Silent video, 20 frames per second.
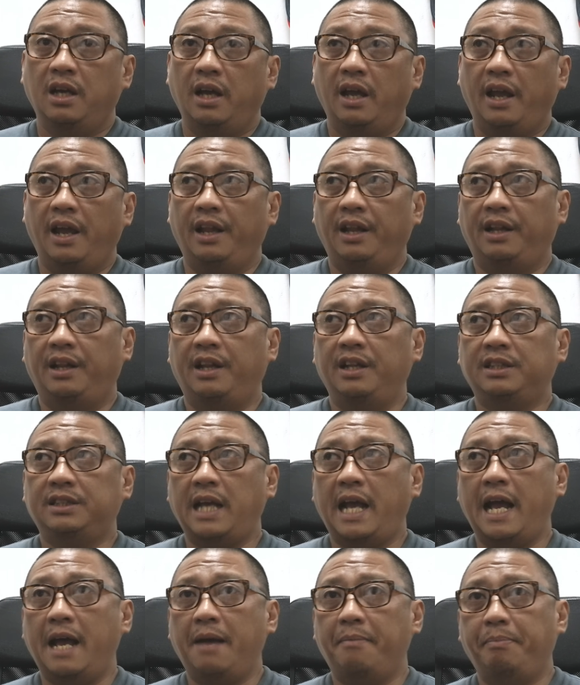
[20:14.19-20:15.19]
and
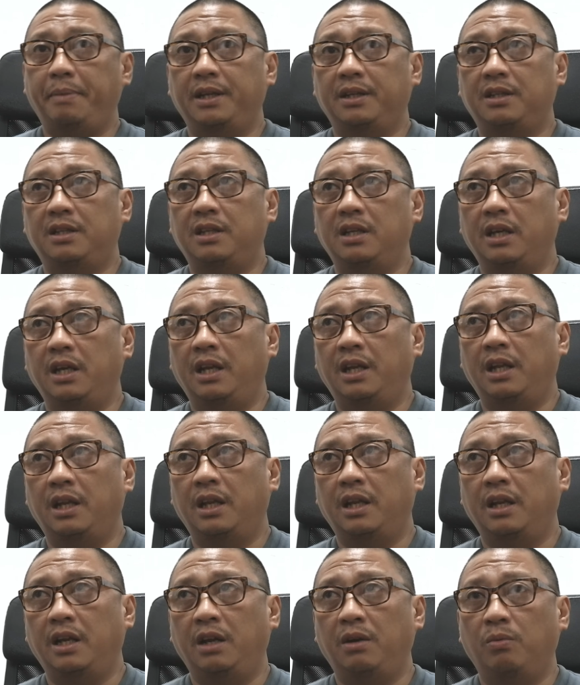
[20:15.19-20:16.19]
this happened
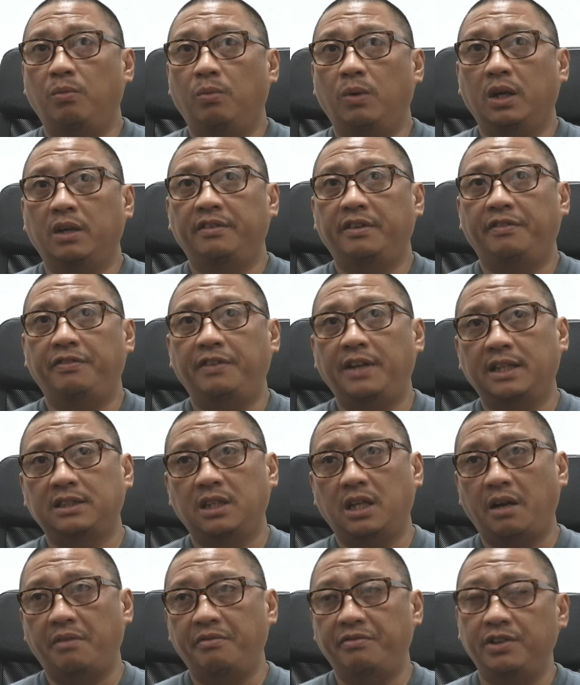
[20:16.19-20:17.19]
in one of the flats
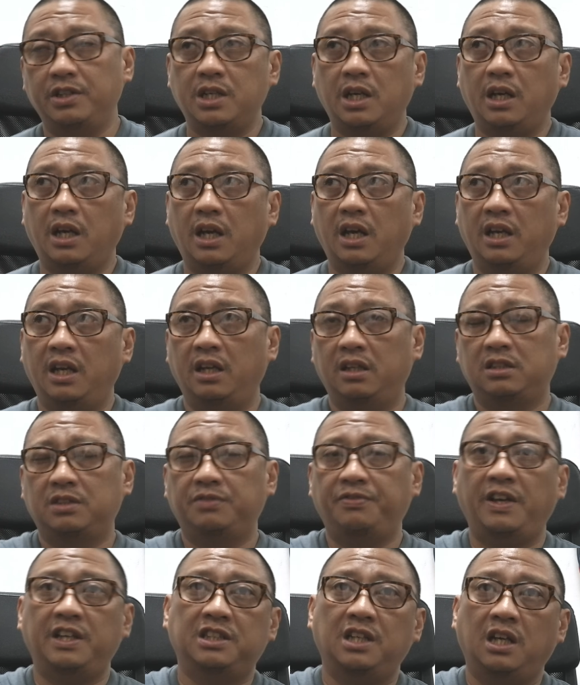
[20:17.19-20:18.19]
that I'm fishing, and it's
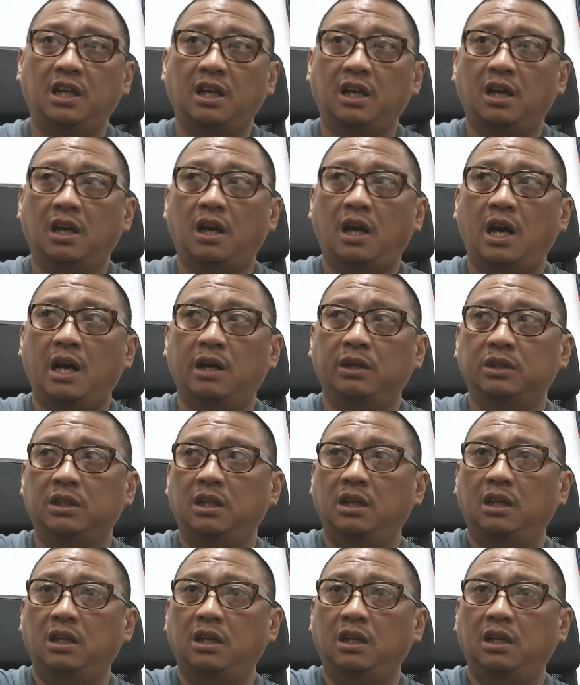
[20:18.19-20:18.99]
facing out